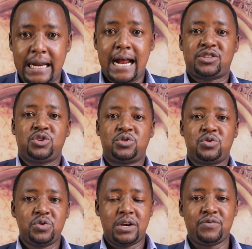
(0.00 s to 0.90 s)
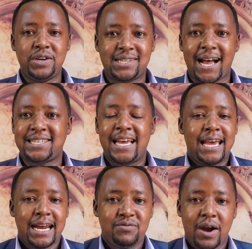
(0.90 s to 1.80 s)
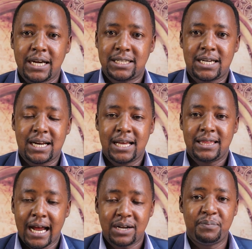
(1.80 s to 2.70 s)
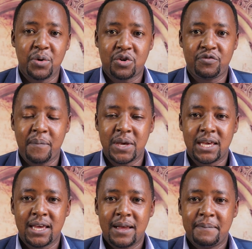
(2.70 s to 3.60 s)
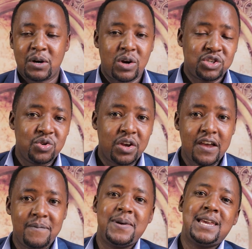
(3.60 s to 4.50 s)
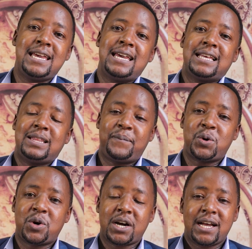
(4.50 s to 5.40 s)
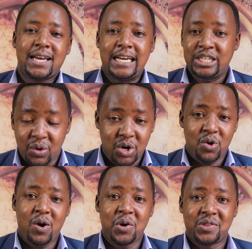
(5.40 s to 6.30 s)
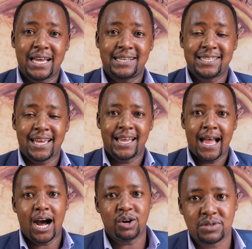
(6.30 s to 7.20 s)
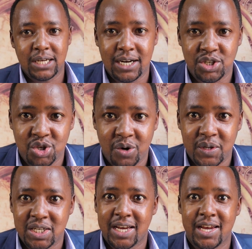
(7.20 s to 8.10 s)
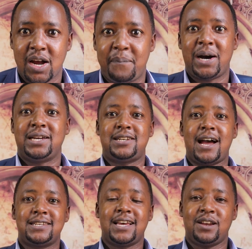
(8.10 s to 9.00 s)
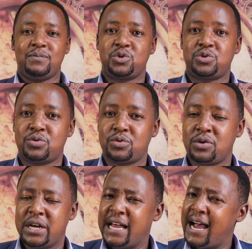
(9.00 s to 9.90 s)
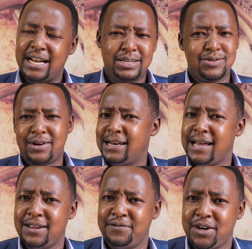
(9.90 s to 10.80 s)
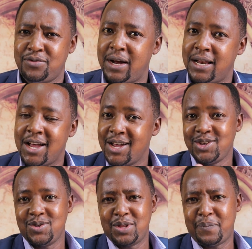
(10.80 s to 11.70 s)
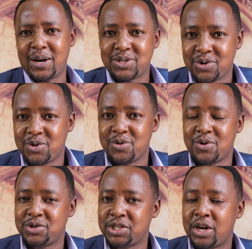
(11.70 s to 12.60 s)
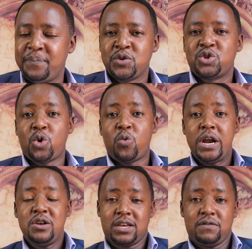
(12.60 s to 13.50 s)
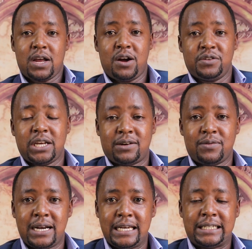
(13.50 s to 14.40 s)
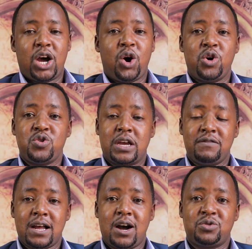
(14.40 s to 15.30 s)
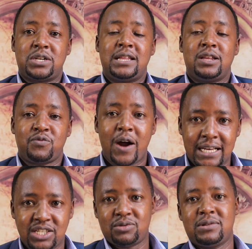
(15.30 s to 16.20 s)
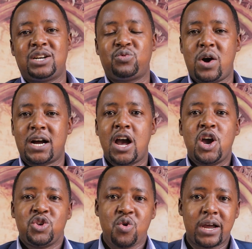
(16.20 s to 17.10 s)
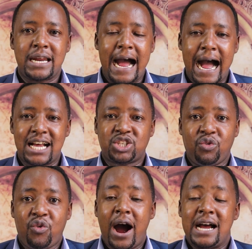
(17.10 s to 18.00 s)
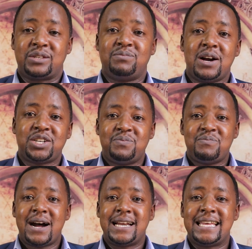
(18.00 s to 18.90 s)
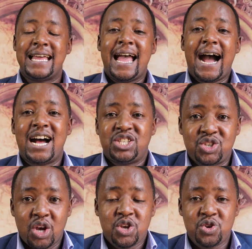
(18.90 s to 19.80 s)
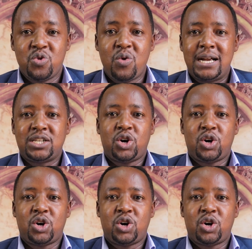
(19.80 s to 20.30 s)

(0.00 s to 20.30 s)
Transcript: and ask you to do the research and write that book for me. But once you give me the book, it will go out there saying How to Get a Job in Kenya by Daniel Mutuku. And you know clearly very well you're the person who wrote it. So when you're giving out the credit or you're giving out the rights to that work, you can ask for as much money as you want,